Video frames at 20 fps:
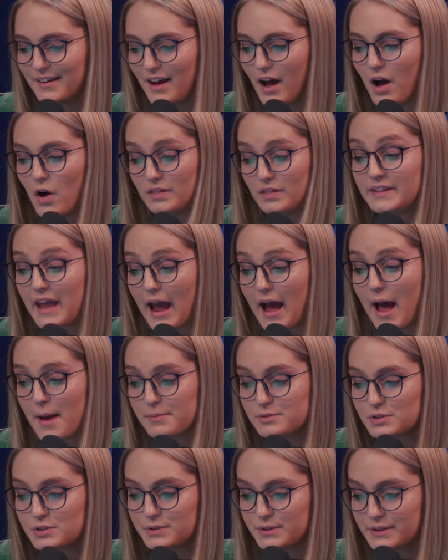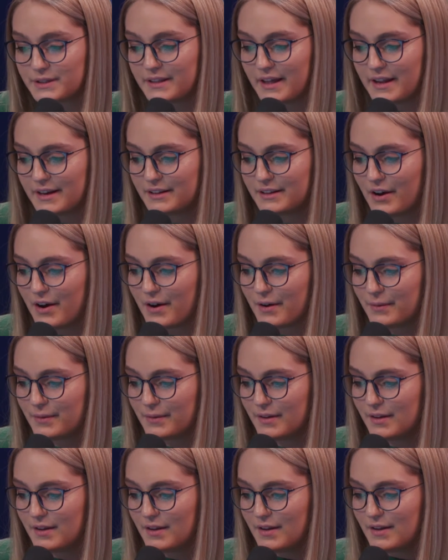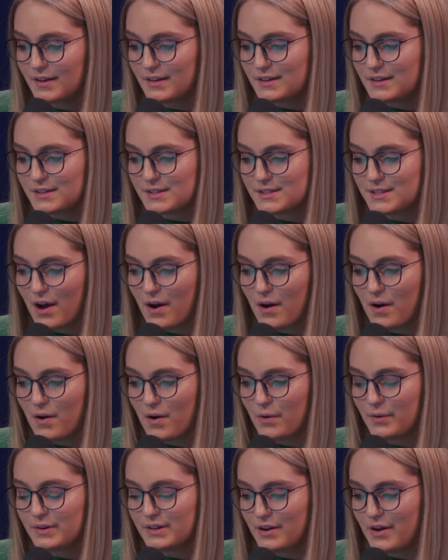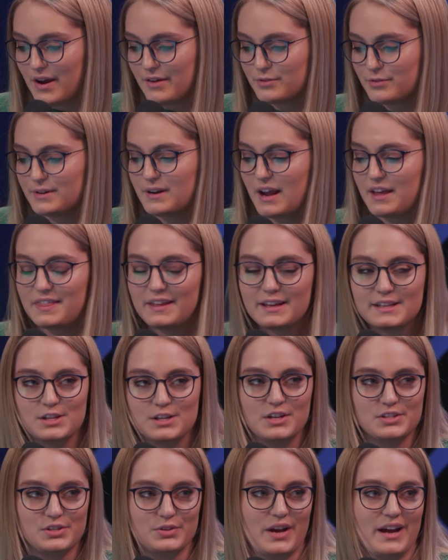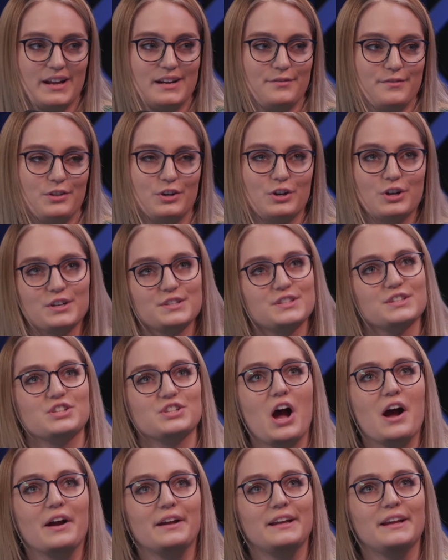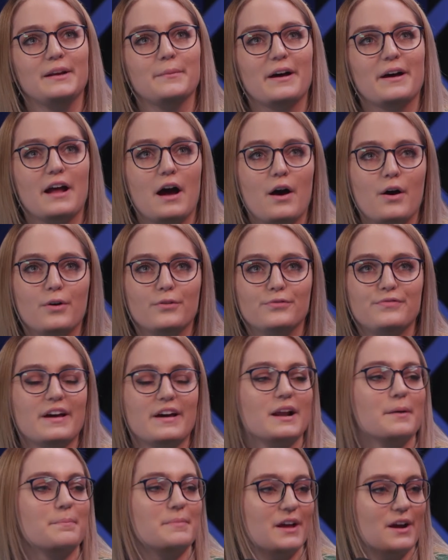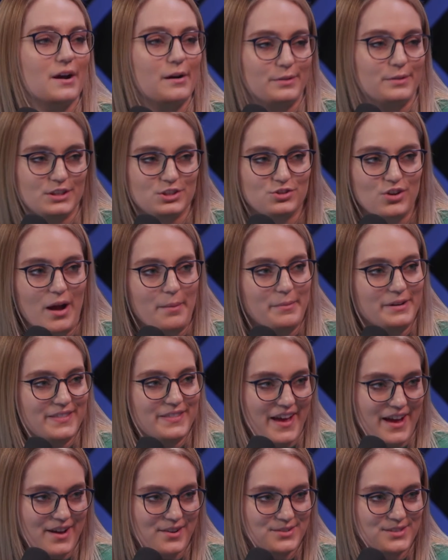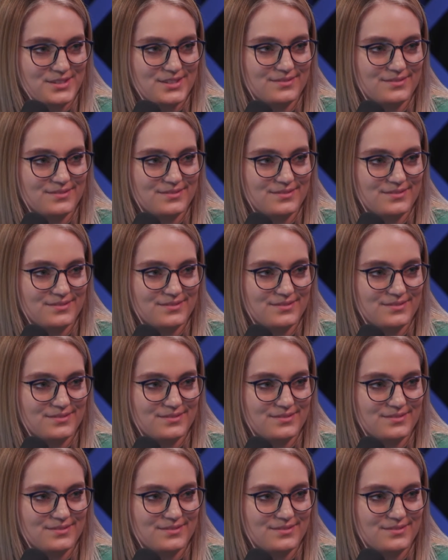Oh, yeah, absolutely let it go. So, you know, everyone, I think, is also kind of, the girls are talking about how fed up they are with the drama in the house.